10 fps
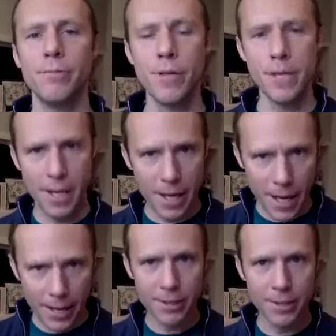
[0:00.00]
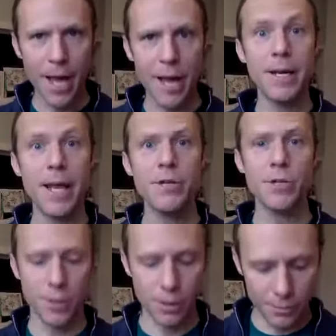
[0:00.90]
If we can connect to that
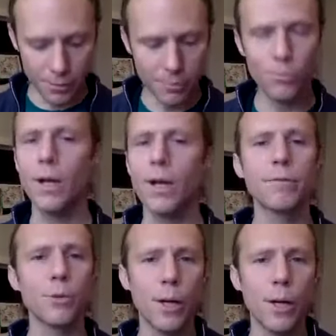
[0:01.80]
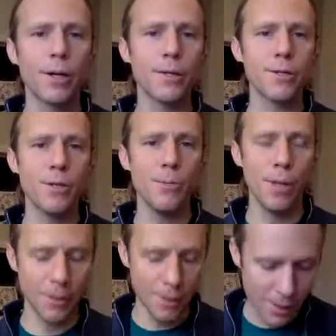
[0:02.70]
nature of whatever we are
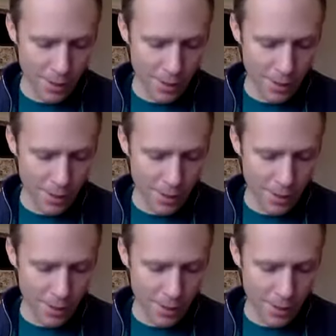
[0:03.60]
consuming.